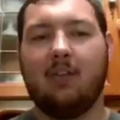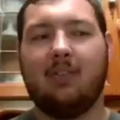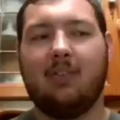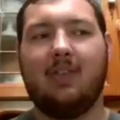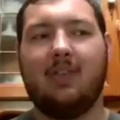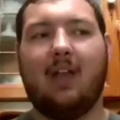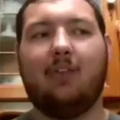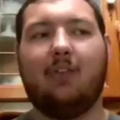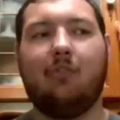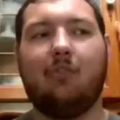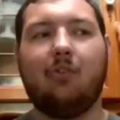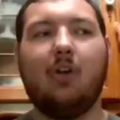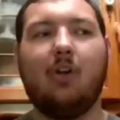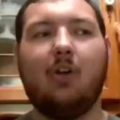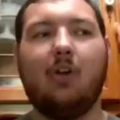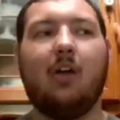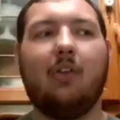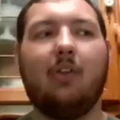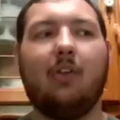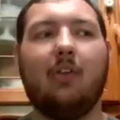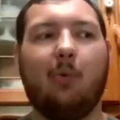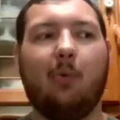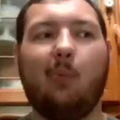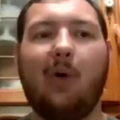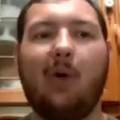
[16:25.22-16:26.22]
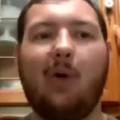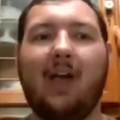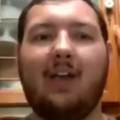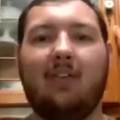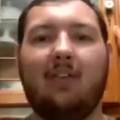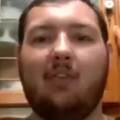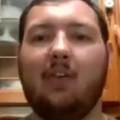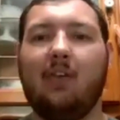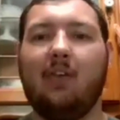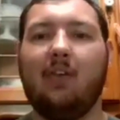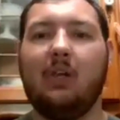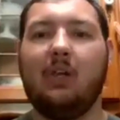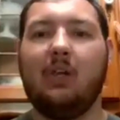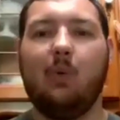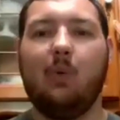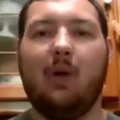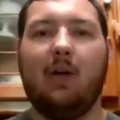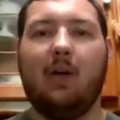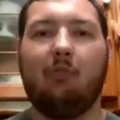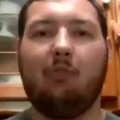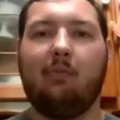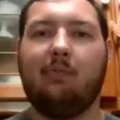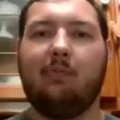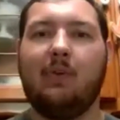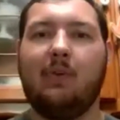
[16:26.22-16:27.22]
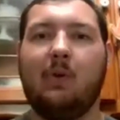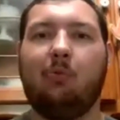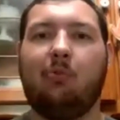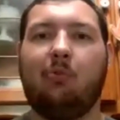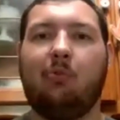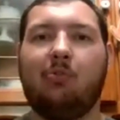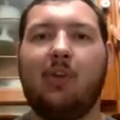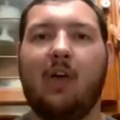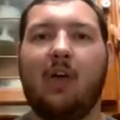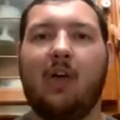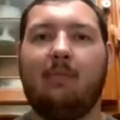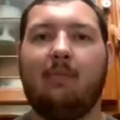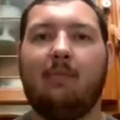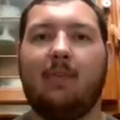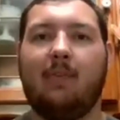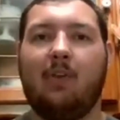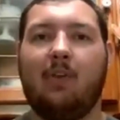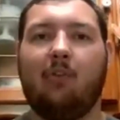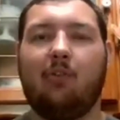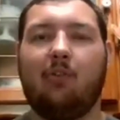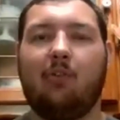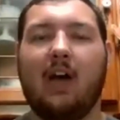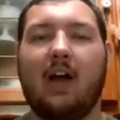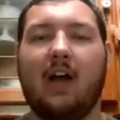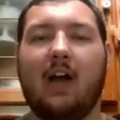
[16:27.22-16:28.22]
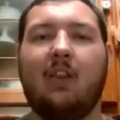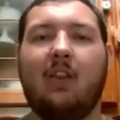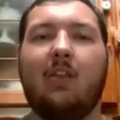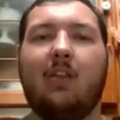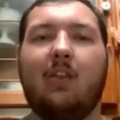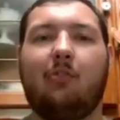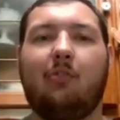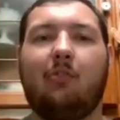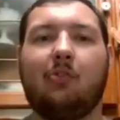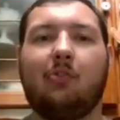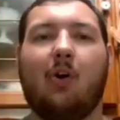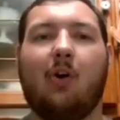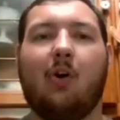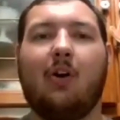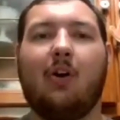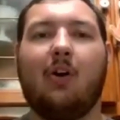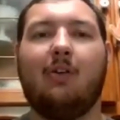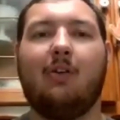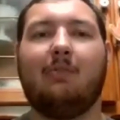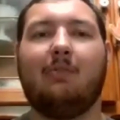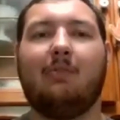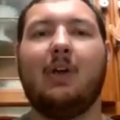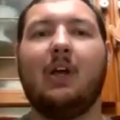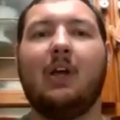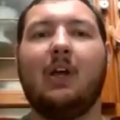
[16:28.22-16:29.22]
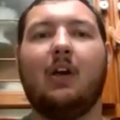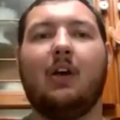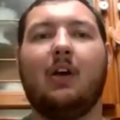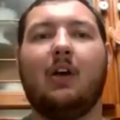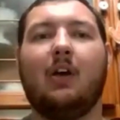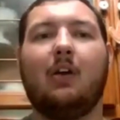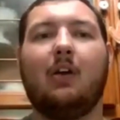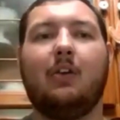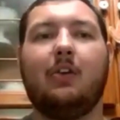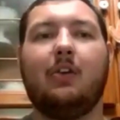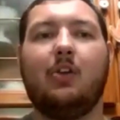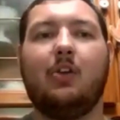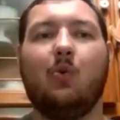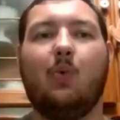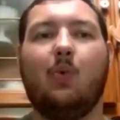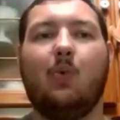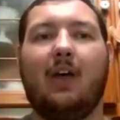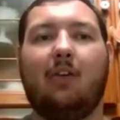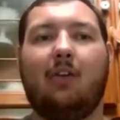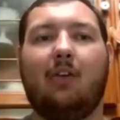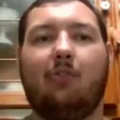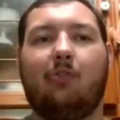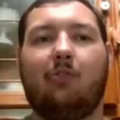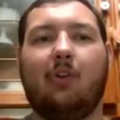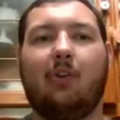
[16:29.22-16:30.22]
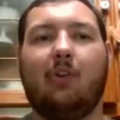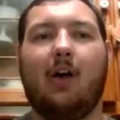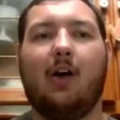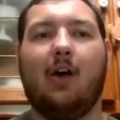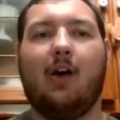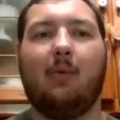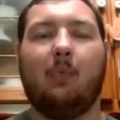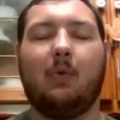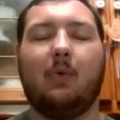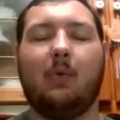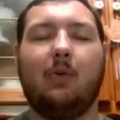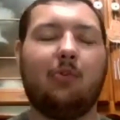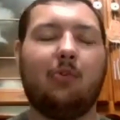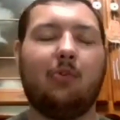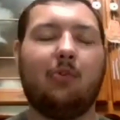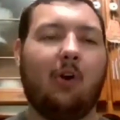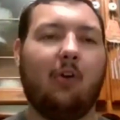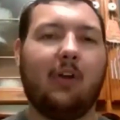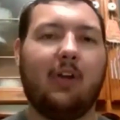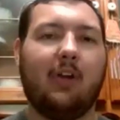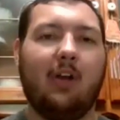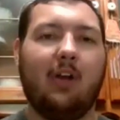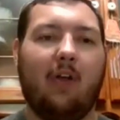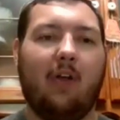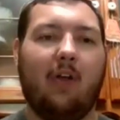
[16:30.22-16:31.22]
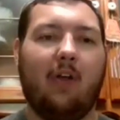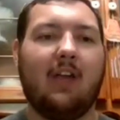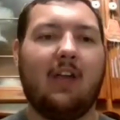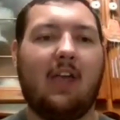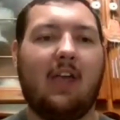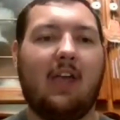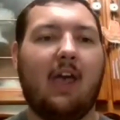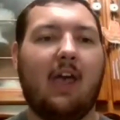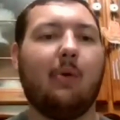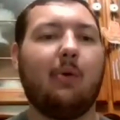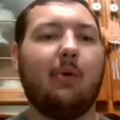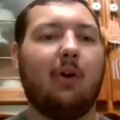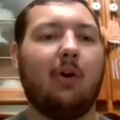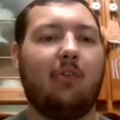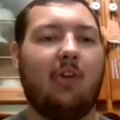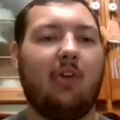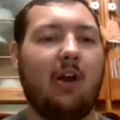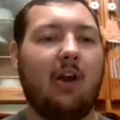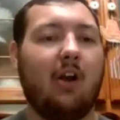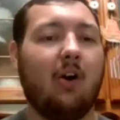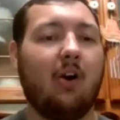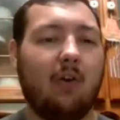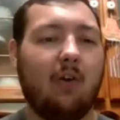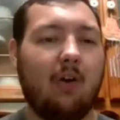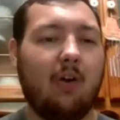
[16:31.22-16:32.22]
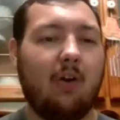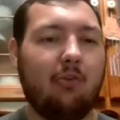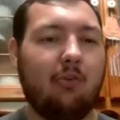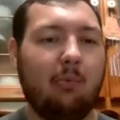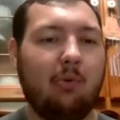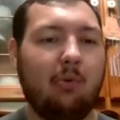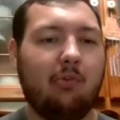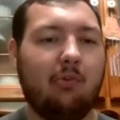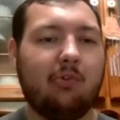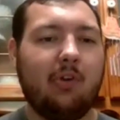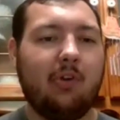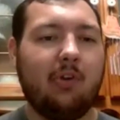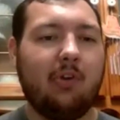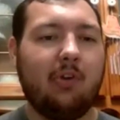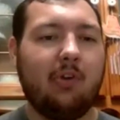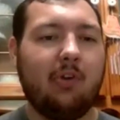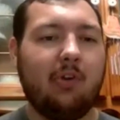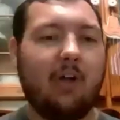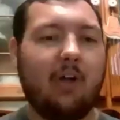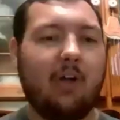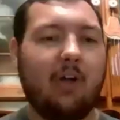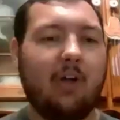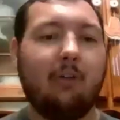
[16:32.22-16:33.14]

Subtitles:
That's not the way that the U.S. views stuff. And this is kind of the start of U.S. When you start looking into like counterterrorism and stuff.